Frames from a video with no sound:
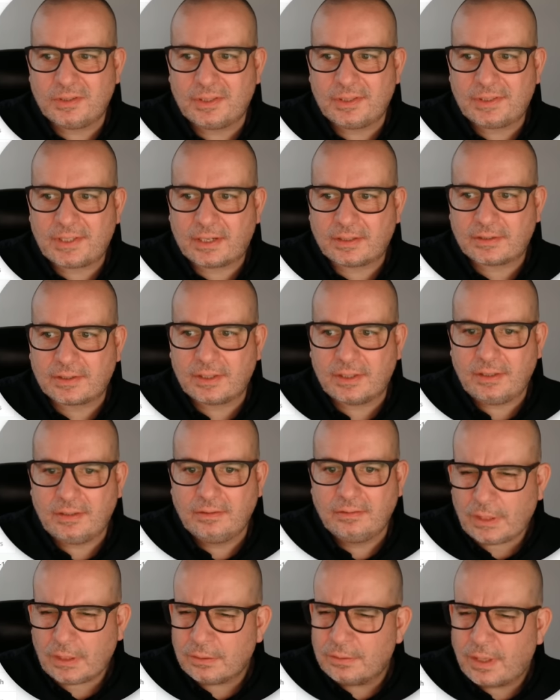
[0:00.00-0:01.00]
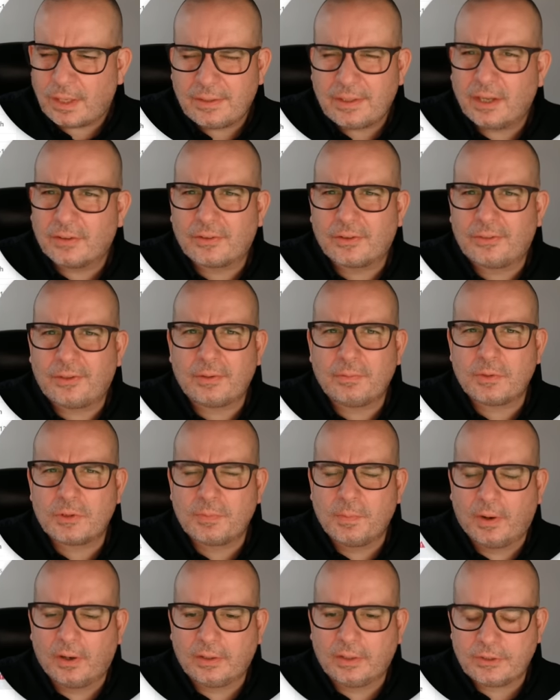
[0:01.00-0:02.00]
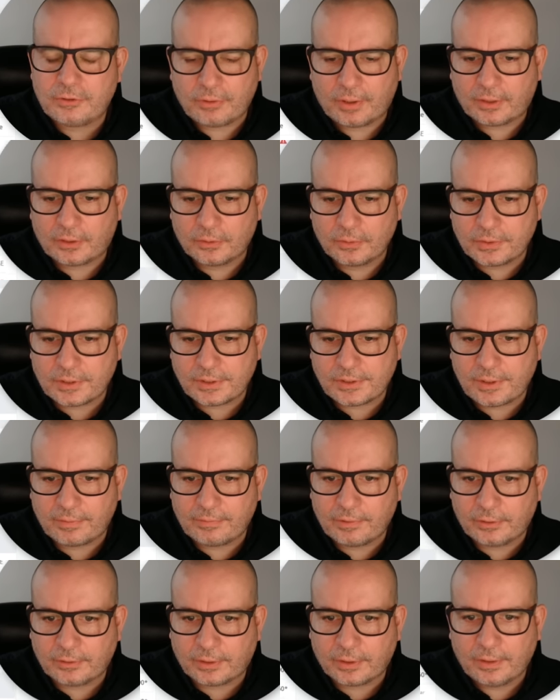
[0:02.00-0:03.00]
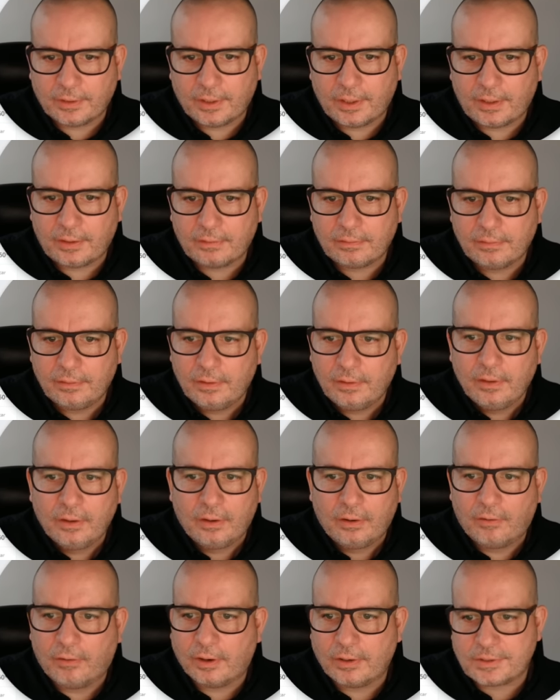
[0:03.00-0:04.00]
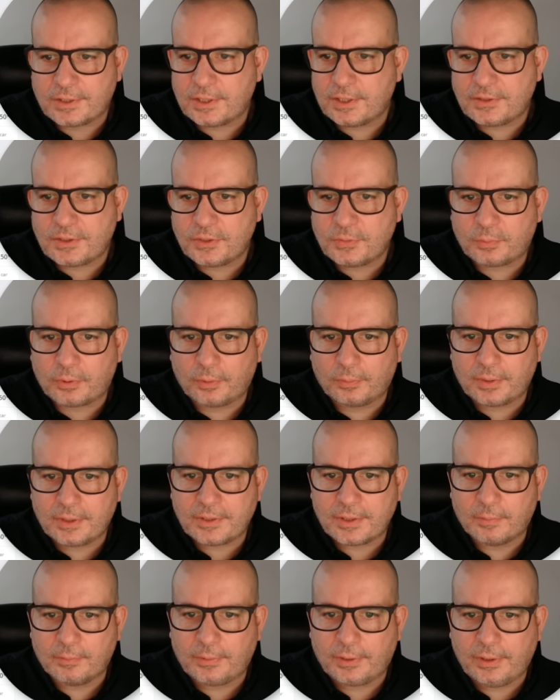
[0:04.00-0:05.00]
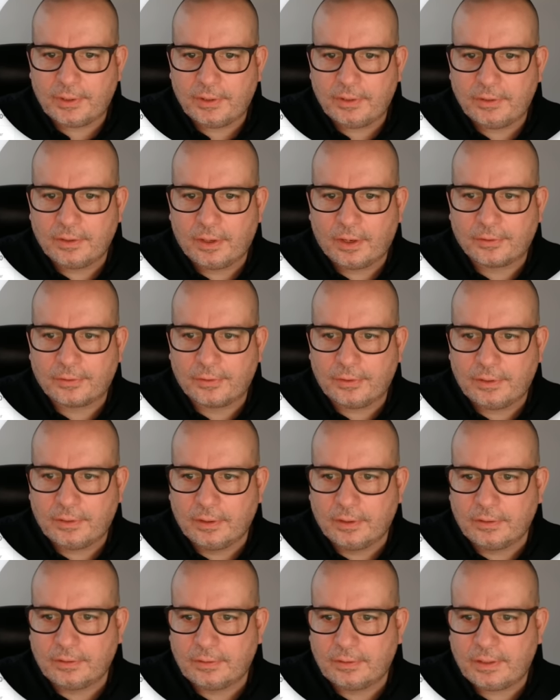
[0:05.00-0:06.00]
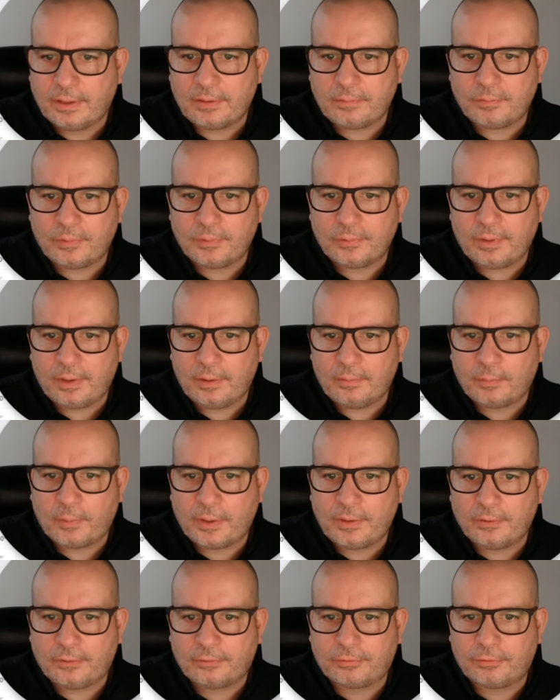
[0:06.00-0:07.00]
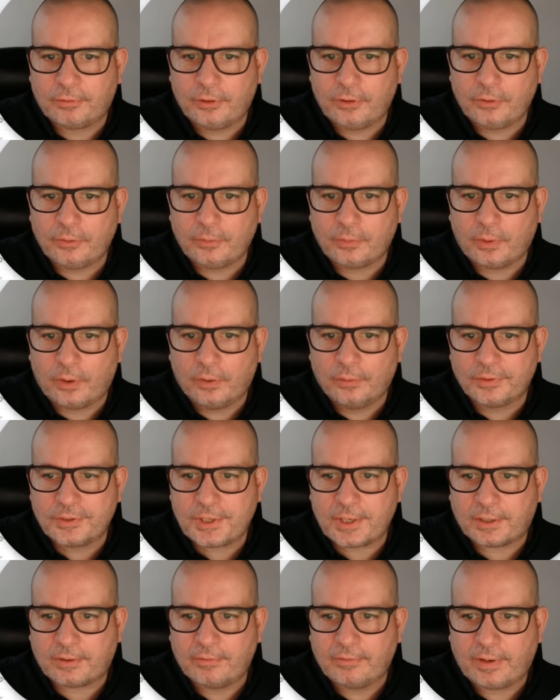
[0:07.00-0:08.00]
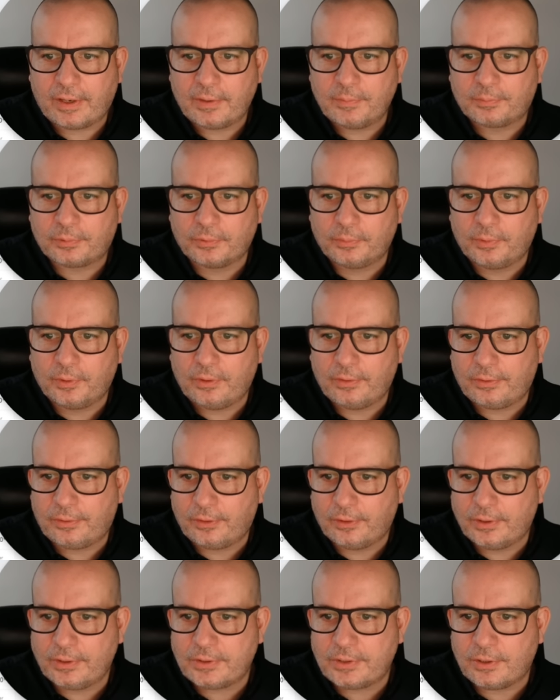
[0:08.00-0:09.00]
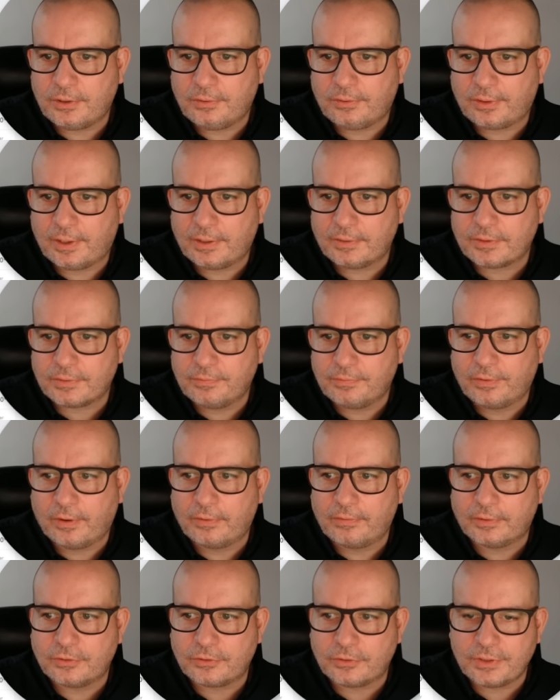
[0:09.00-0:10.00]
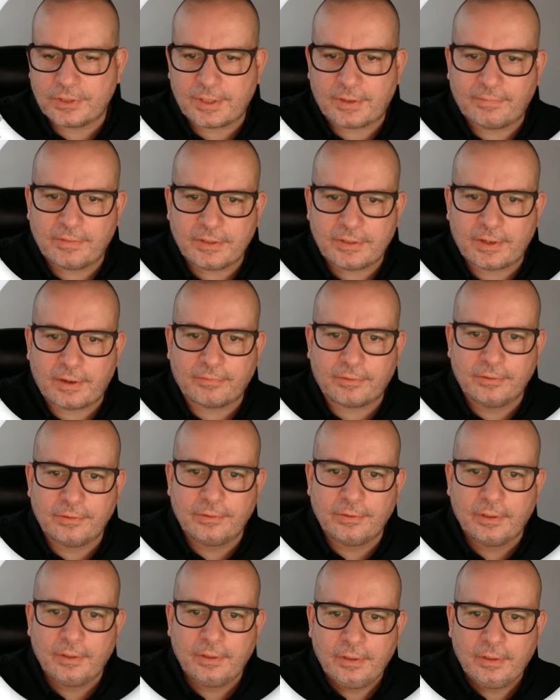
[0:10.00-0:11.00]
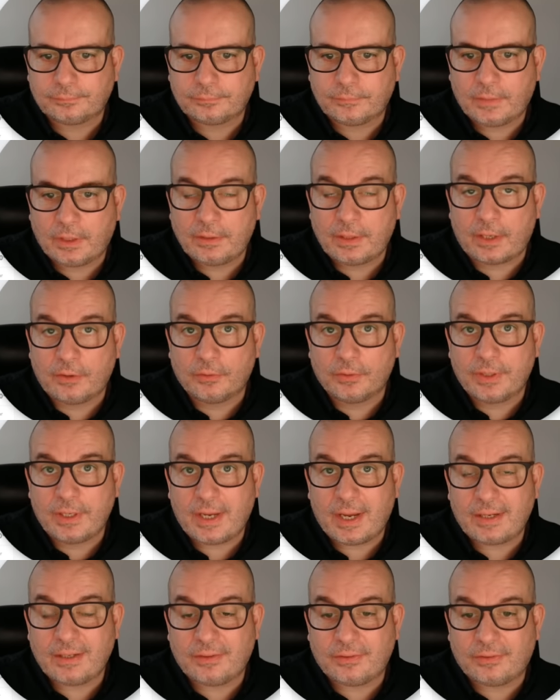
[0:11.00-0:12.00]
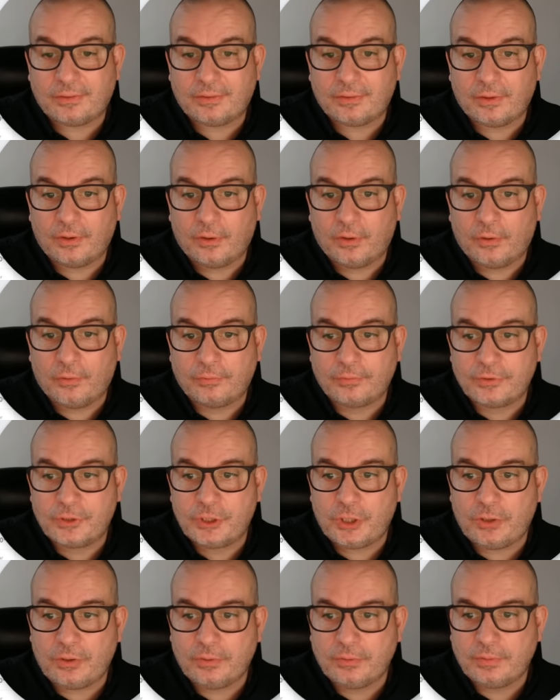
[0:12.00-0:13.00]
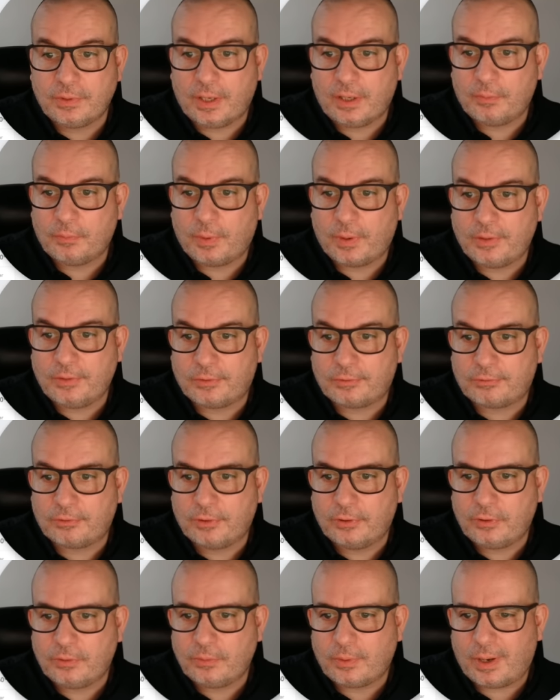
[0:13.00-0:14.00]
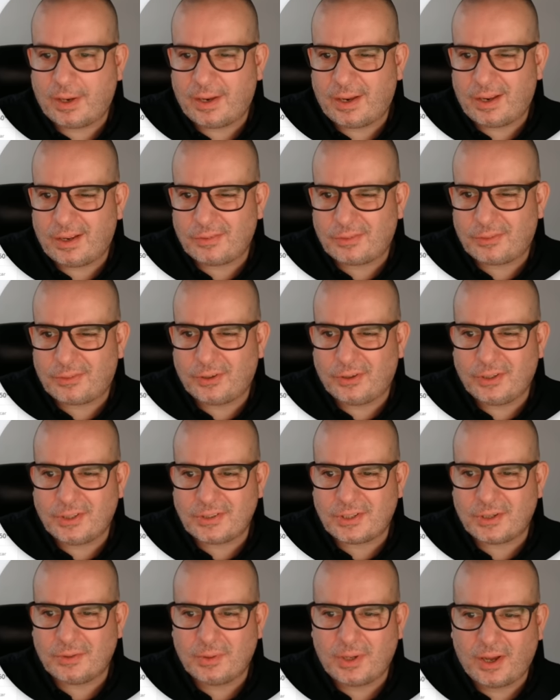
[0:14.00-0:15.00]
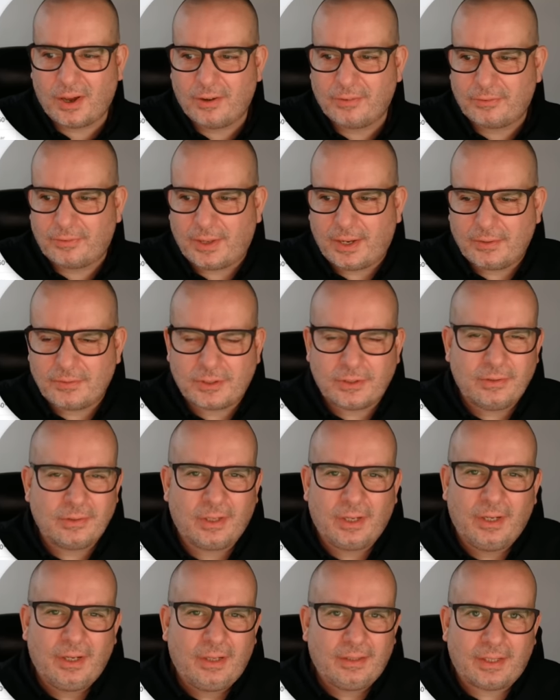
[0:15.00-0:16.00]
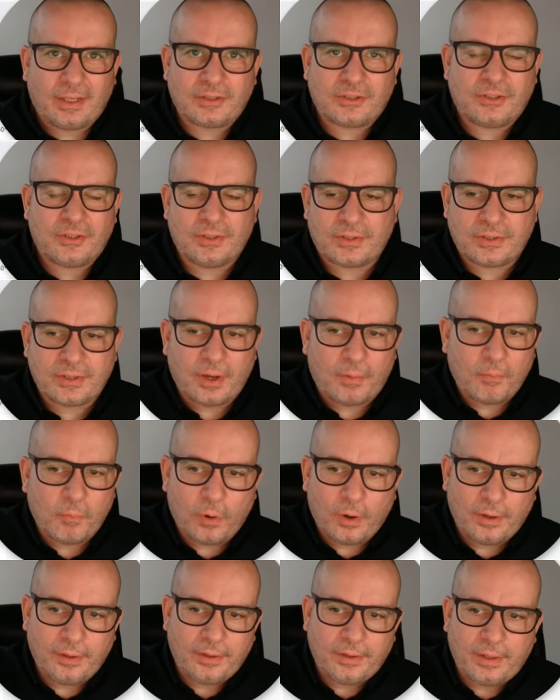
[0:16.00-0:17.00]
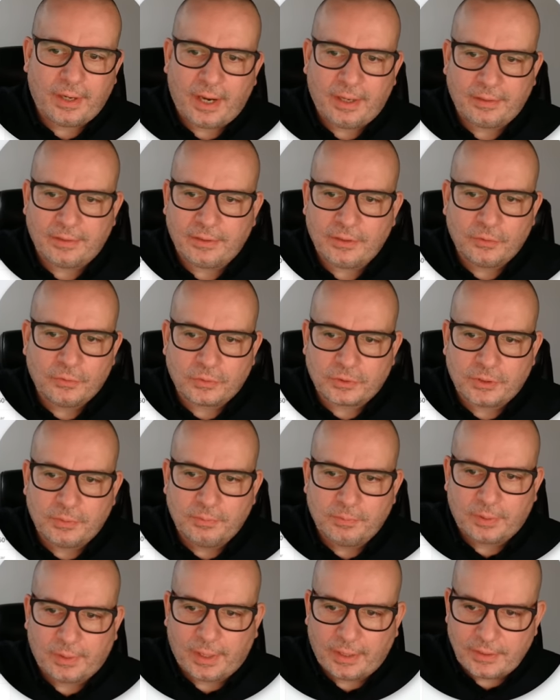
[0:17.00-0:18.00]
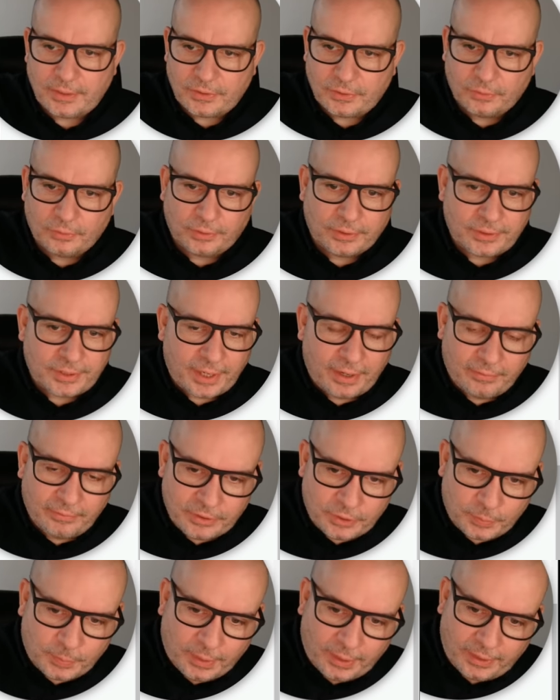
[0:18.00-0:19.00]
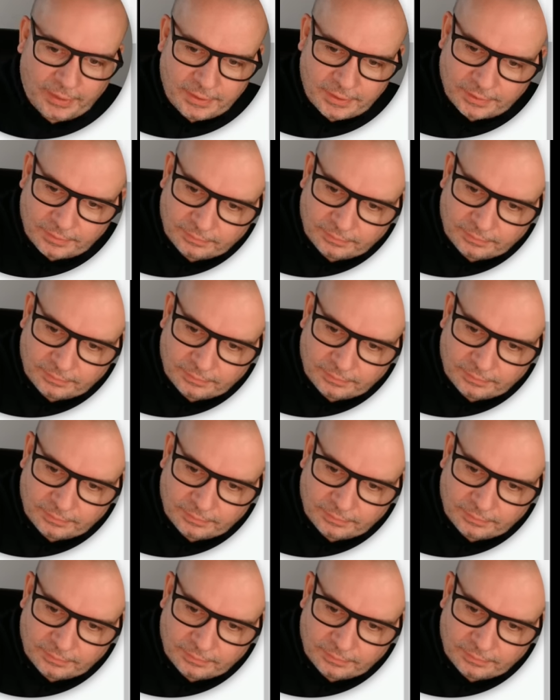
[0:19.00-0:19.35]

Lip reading: a taxi? And then the other thing was mileage records. Let's have a look at that. All right, so this is probably something in nothing. Look, it went through on 2nd of April with 32,577. And then on the 8th of June, it went through at 32,500. That's just someone at the auction place or the salvage place